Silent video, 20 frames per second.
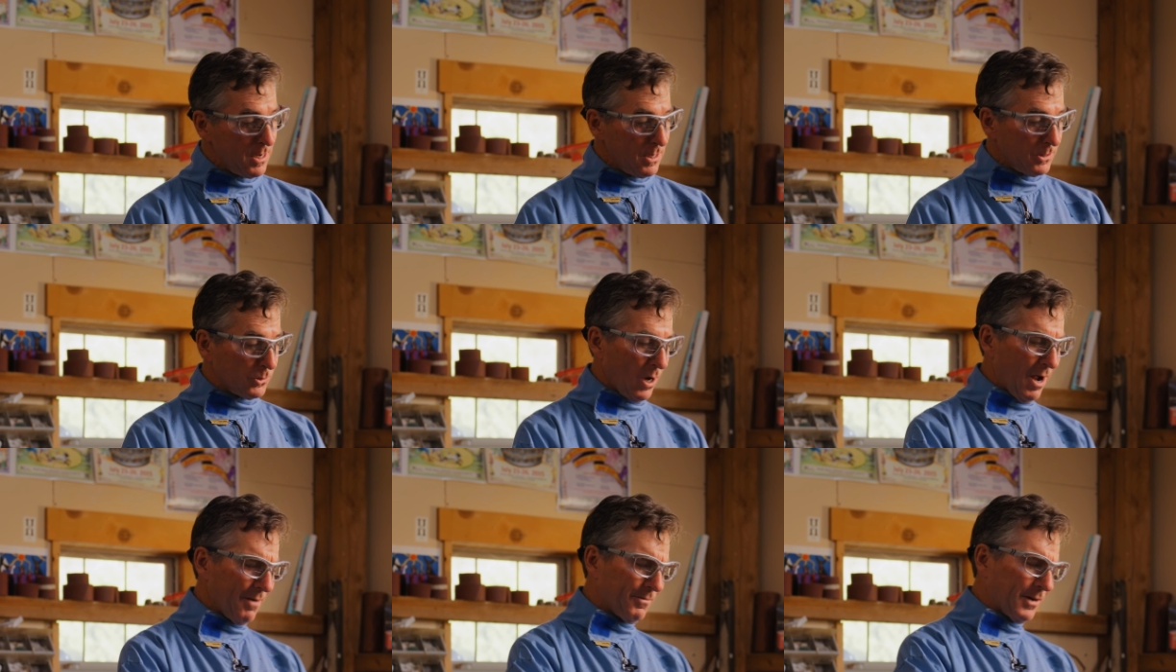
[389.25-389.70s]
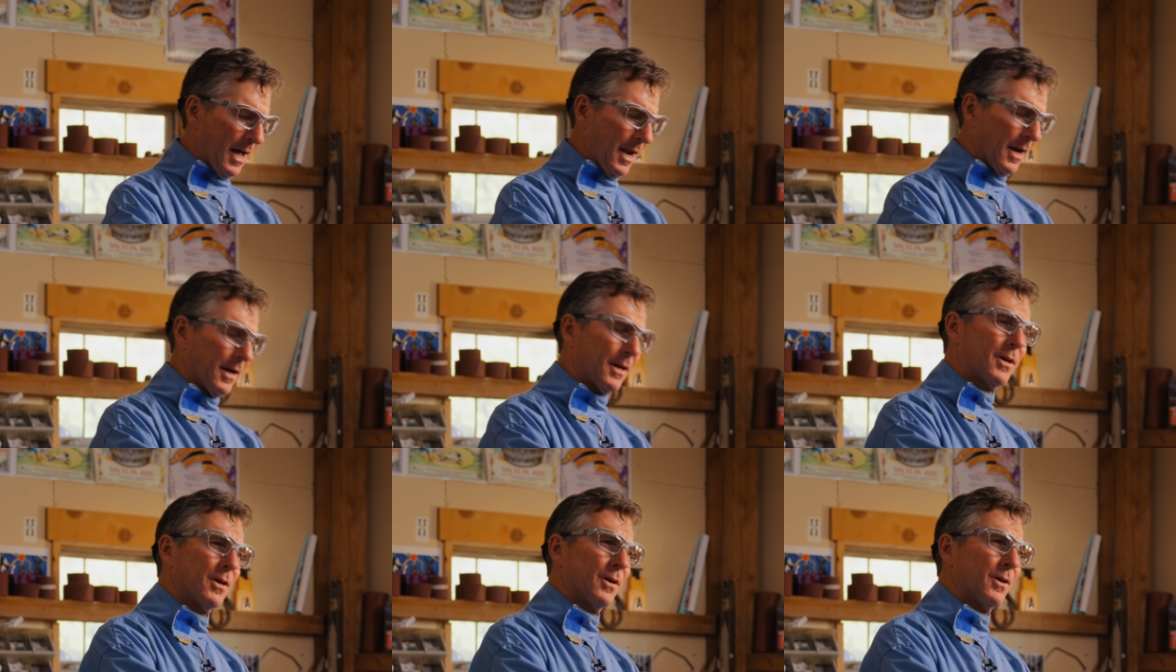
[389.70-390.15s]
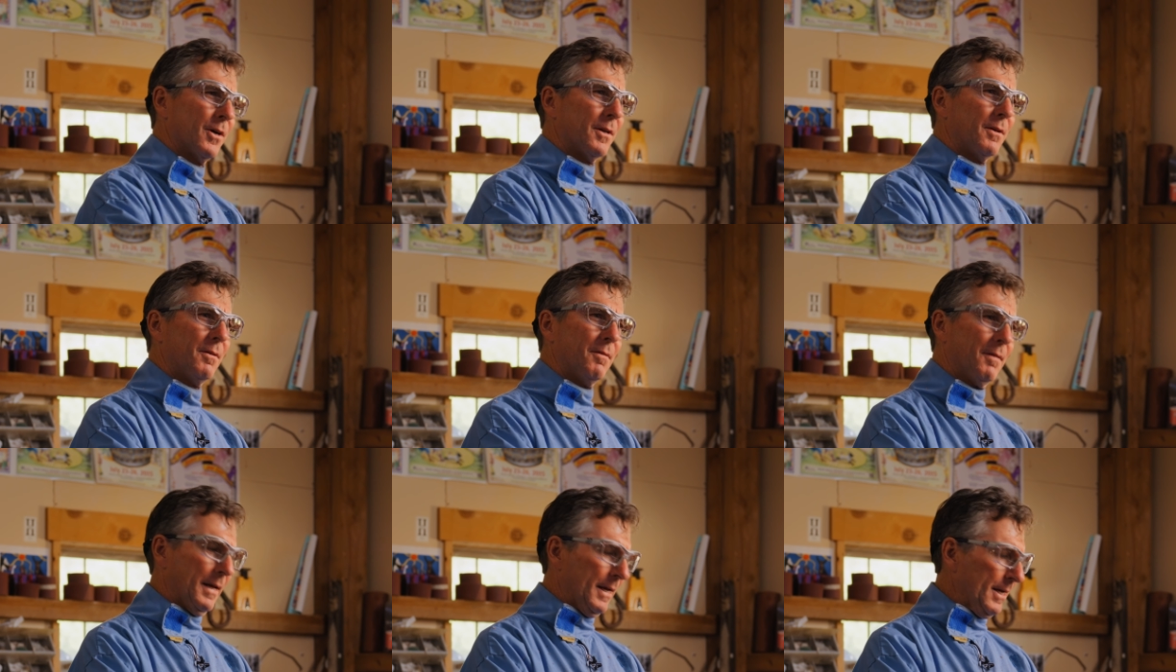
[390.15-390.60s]
So I've got a
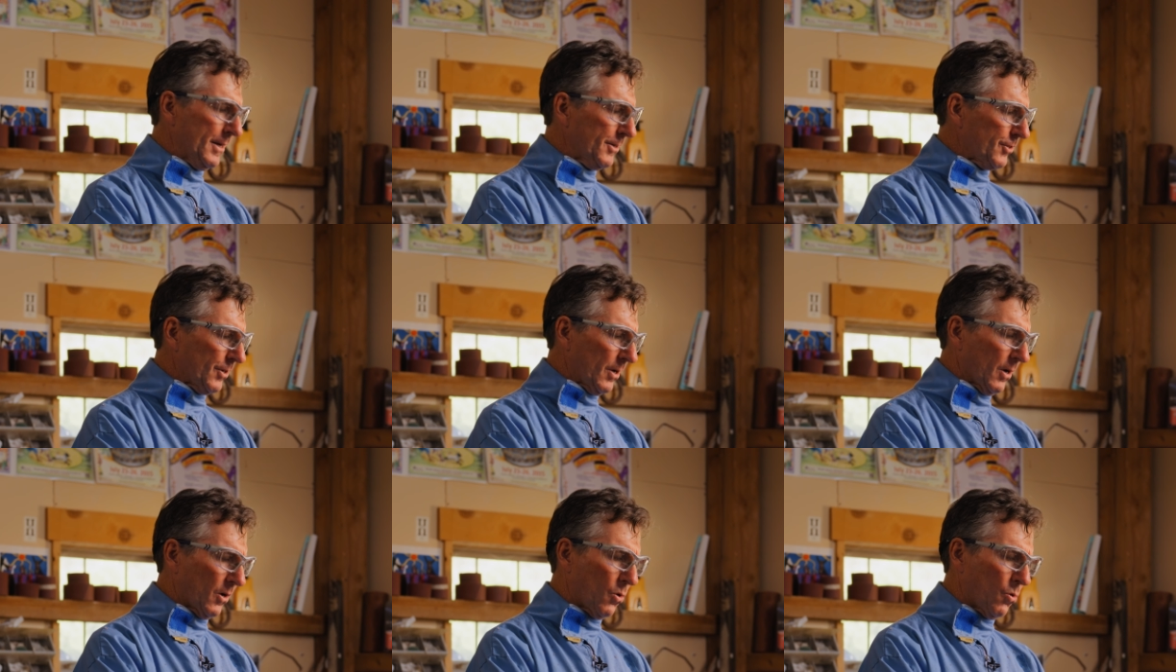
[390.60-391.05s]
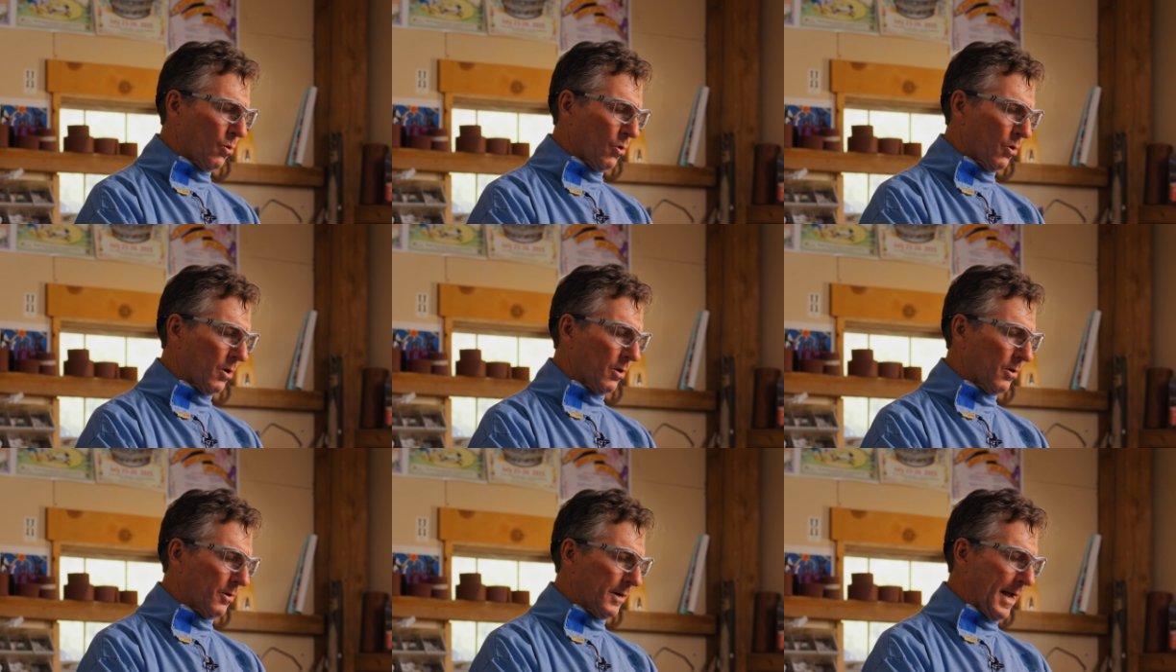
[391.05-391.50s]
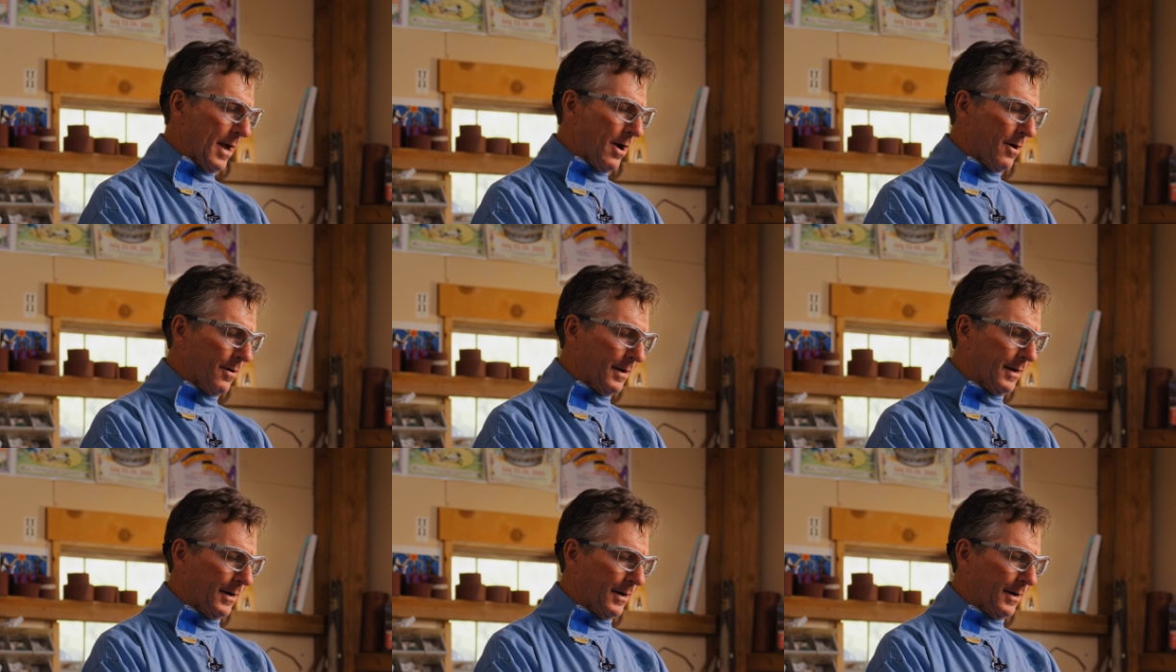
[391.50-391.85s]
good 1.25 inches down